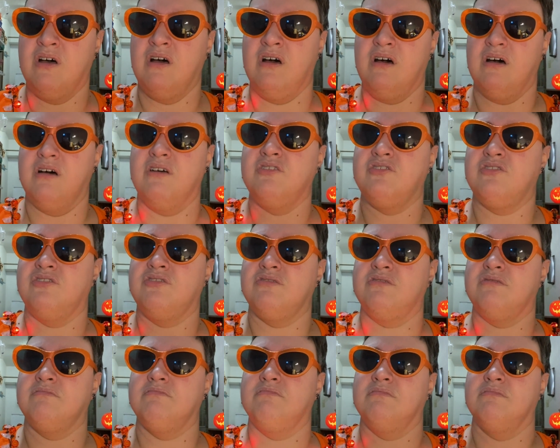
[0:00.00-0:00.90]
us
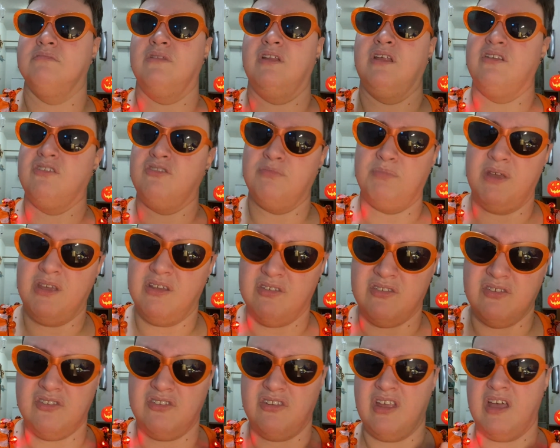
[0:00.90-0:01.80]
lesbian
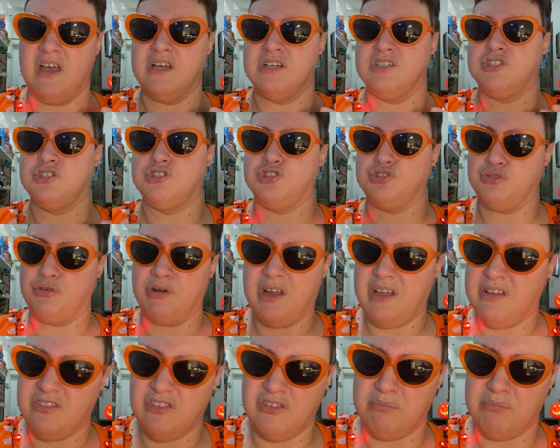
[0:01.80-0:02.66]
/ trans